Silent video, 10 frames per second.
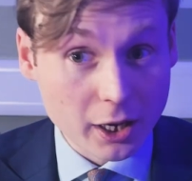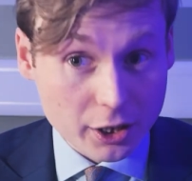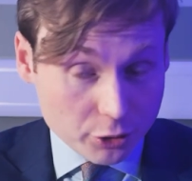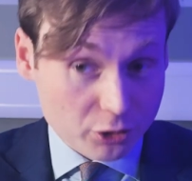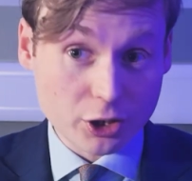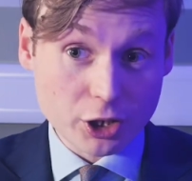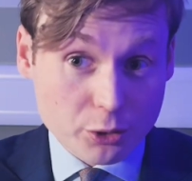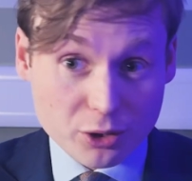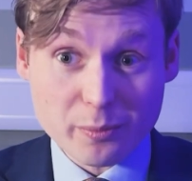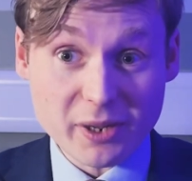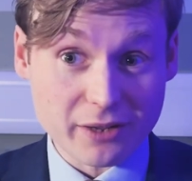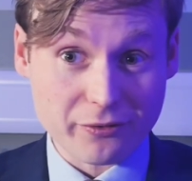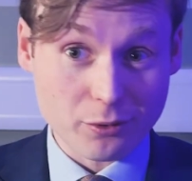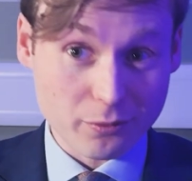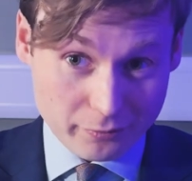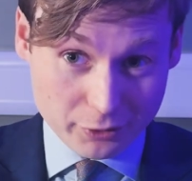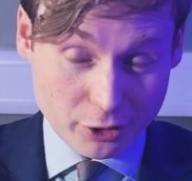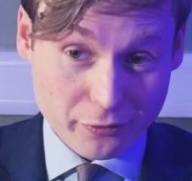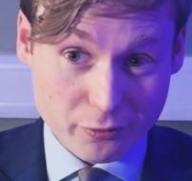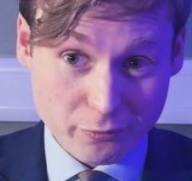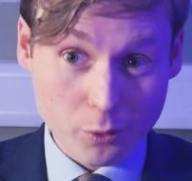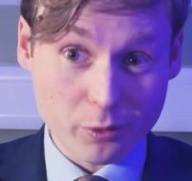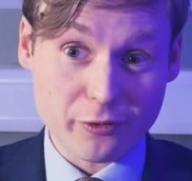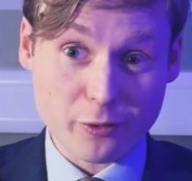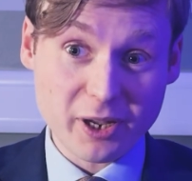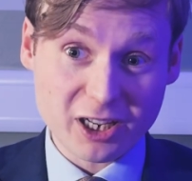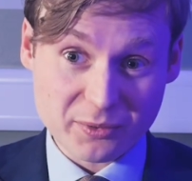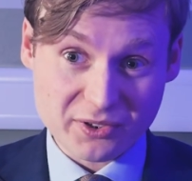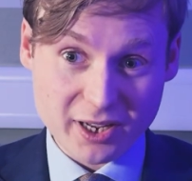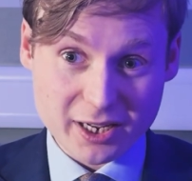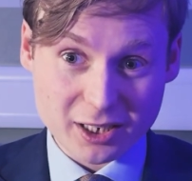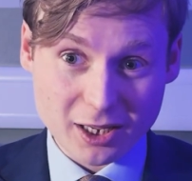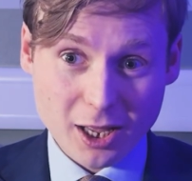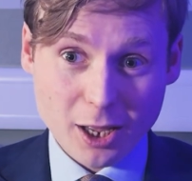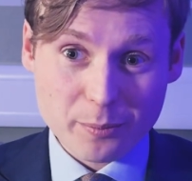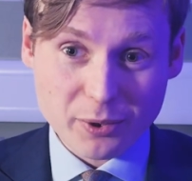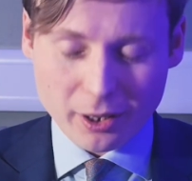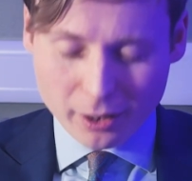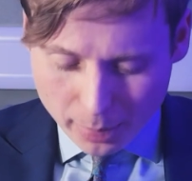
You can admit if you're if you're wrong, or if you make a mistake, but